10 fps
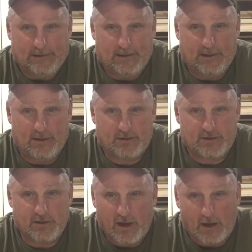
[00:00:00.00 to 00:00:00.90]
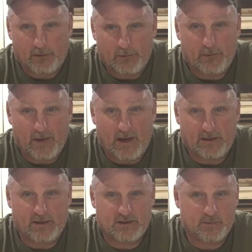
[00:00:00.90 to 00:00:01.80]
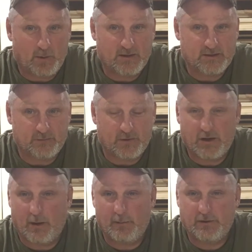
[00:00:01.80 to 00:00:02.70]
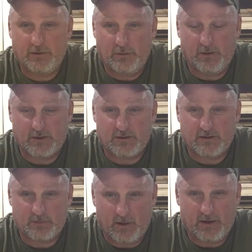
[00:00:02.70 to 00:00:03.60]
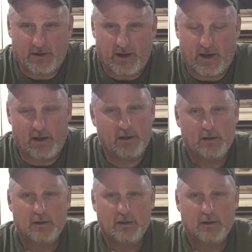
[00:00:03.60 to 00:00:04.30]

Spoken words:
it's not that expensive to come and do this and spend a day